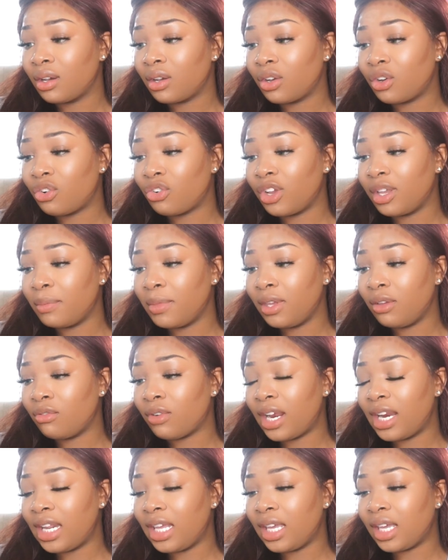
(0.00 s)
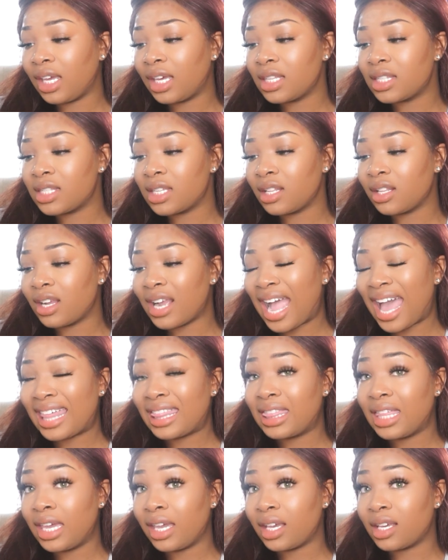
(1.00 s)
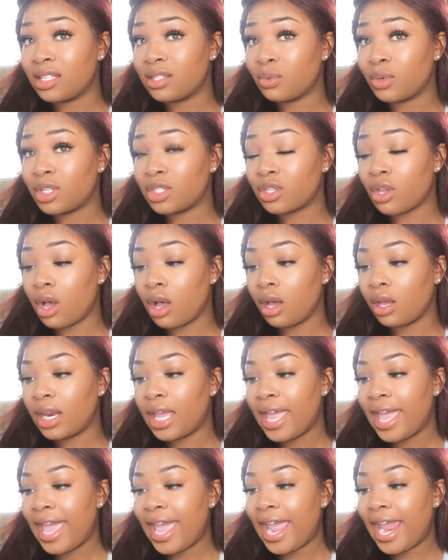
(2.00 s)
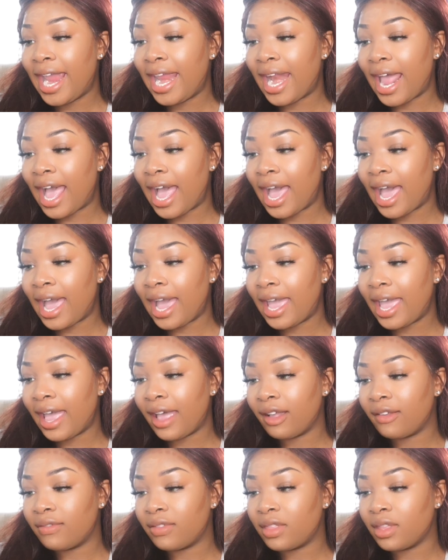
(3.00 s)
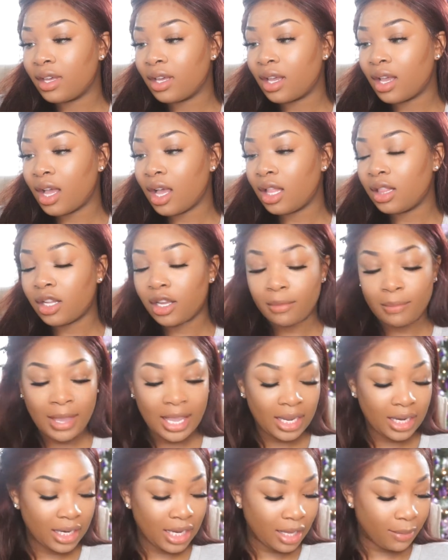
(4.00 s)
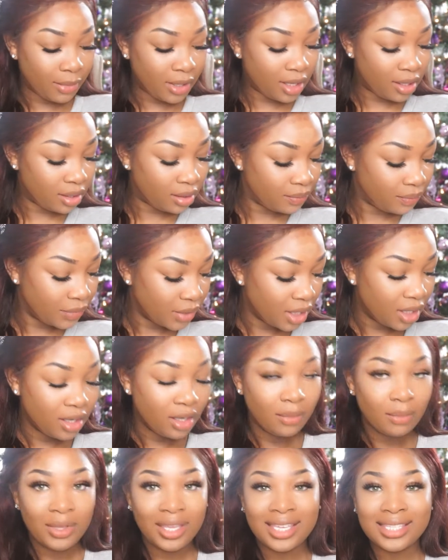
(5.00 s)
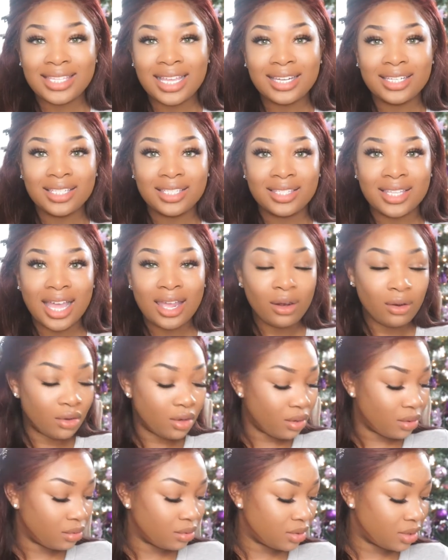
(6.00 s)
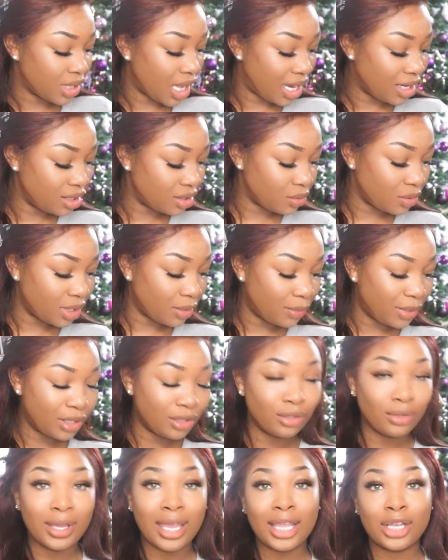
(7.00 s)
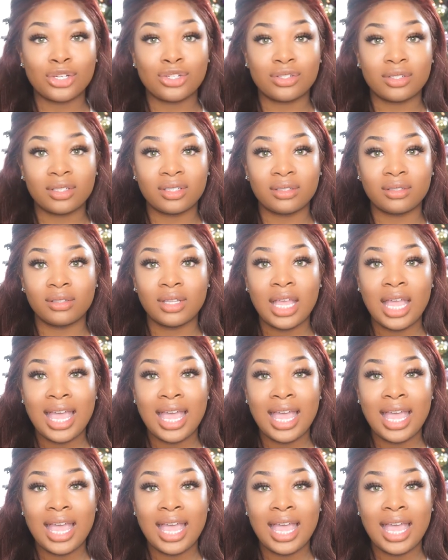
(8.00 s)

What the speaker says: Creamy Radiant Concealer, I think is what it's called. And I have the color Macadamia because I don't know, I just want to be a little extra.